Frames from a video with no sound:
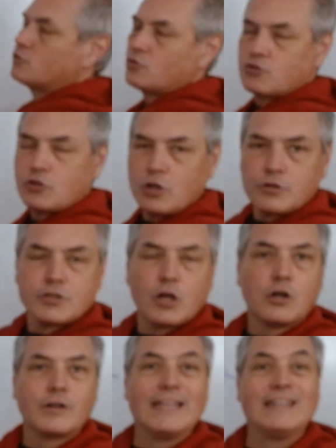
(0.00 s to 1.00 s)
so stars
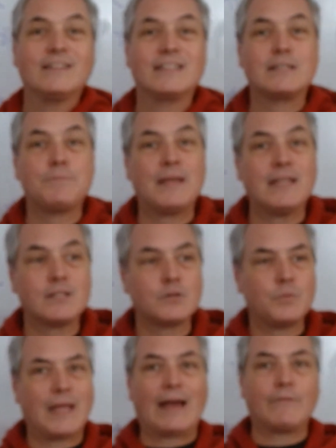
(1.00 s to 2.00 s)
are in
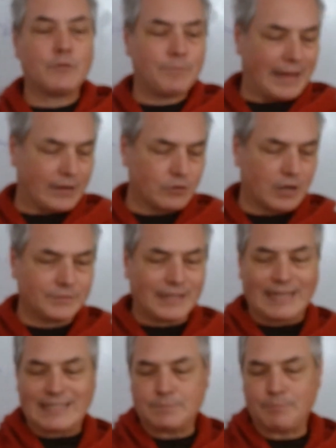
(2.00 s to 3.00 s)
space, we have the background
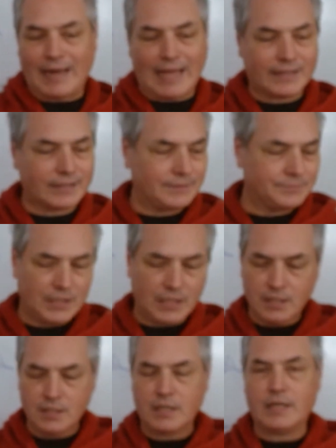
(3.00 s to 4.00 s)
that is black.
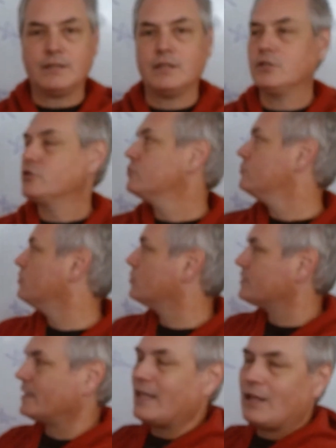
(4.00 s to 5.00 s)
And the issue though
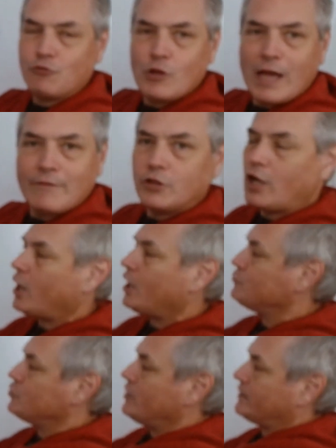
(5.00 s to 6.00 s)
is that if you have an
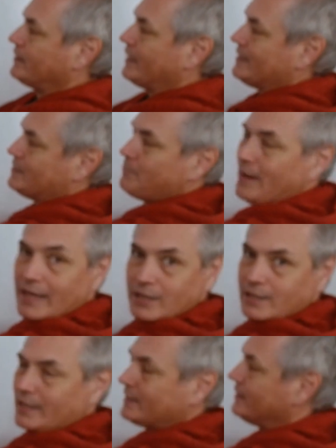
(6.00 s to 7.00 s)
object that is
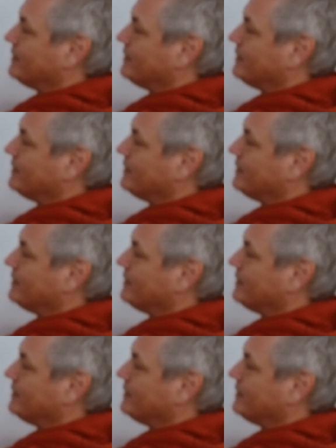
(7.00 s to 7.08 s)
black like